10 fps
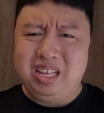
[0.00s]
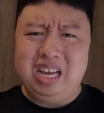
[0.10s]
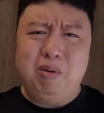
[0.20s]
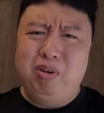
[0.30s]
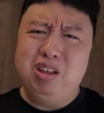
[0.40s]

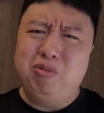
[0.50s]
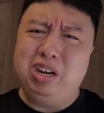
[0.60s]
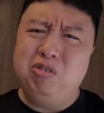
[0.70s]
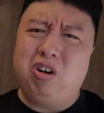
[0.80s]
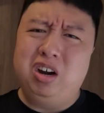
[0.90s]
Yeah, bread is
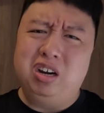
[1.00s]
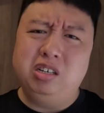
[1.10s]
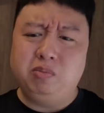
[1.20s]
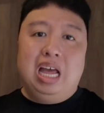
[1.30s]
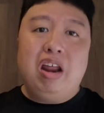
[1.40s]
way too hard.
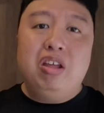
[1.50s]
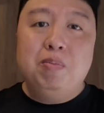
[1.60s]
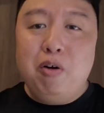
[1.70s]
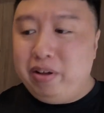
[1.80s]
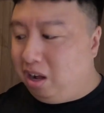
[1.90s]
Anyways,
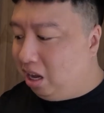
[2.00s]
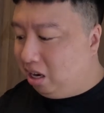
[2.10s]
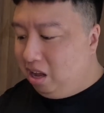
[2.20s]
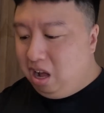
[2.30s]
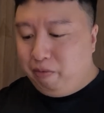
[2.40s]
moving
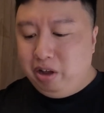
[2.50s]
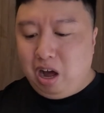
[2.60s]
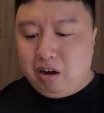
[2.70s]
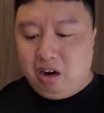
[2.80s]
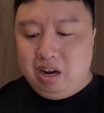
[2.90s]
on, we
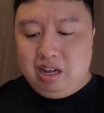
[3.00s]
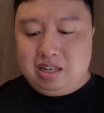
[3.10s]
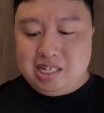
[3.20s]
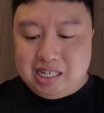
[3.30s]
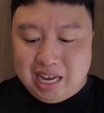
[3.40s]
got our
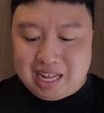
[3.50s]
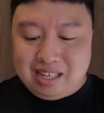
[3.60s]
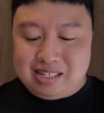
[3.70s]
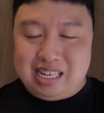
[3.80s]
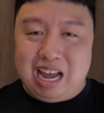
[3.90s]

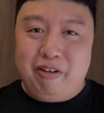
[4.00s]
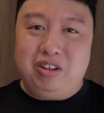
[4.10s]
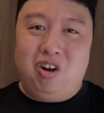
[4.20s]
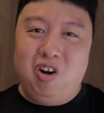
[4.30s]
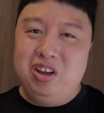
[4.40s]
chicken
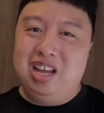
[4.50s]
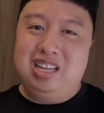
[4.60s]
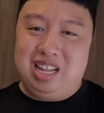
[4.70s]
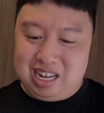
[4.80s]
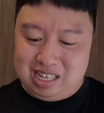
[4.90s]
sandwich. Oh
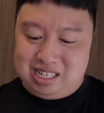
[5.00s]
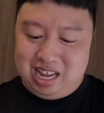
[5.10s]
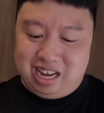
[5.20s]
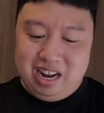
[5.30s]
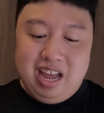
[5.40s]
yes, like I
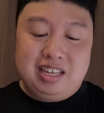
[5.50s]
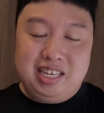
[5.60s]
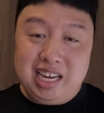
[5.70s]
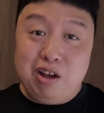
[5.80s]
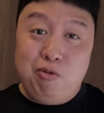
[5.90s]
said,
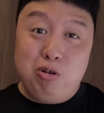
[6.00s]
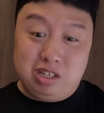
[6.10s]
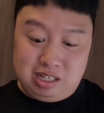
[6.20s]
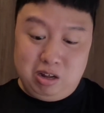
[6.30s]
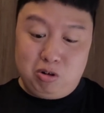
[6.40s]
chicken
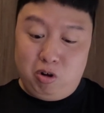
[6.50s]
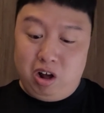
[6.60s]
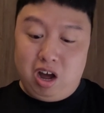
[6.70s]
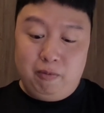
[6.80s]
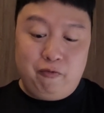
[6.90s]
wars is still going
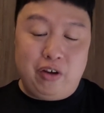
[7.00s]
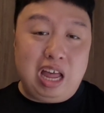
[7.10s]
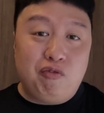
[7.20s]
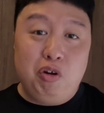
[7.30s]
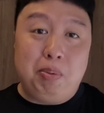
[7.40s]
on.
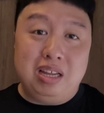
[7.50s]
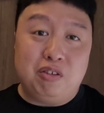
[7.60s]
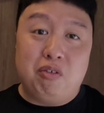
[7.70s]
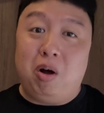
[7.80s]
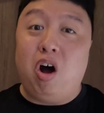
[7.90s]
Fast food
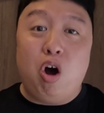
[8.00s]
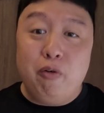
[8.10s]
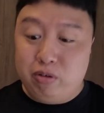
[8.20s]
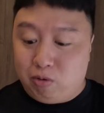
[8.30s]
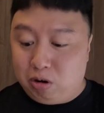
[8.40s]
places from all
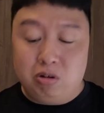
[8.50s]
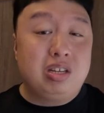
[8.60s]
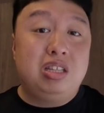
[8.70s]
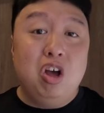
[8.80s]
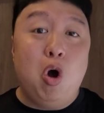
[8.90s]
over the world
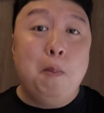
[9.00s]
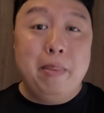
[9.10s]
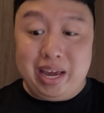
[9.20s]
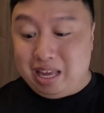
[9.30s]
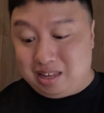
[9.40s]
are still
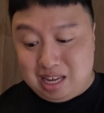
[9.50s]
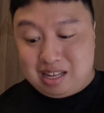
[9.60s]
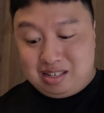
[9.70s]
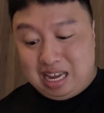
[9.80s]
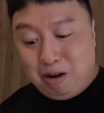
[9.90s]
making
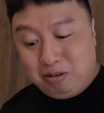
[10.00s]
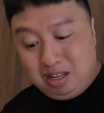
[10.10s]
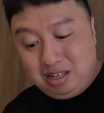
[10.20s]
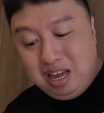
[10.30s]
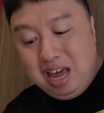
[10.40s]
chicken sandwiches.